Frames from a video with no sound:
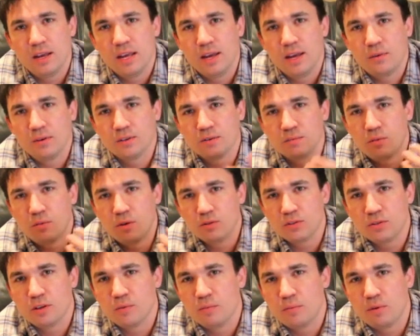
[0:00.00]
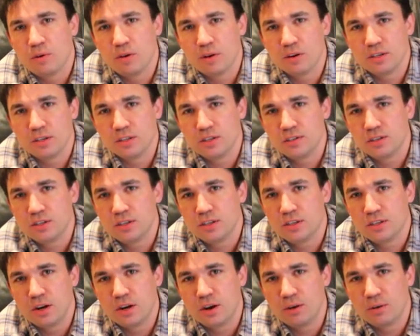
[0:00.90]
it was most important just to
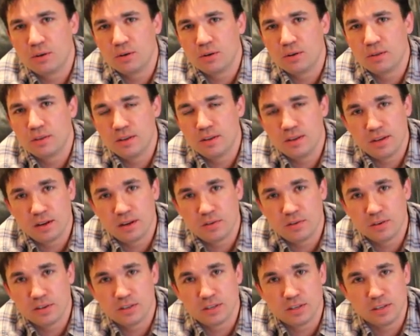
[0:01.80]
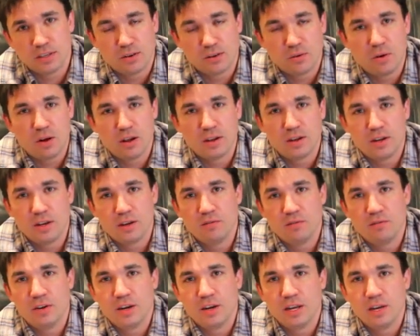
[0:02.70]
show the difference in quality
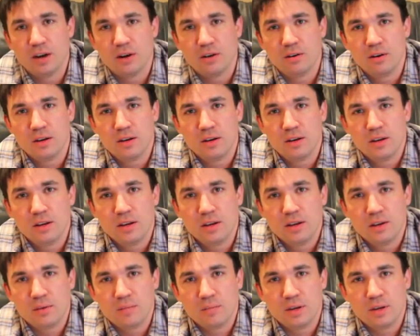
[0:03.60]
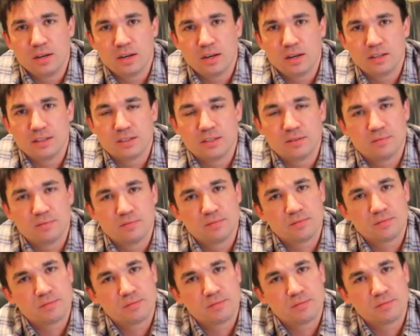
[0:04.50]
of video because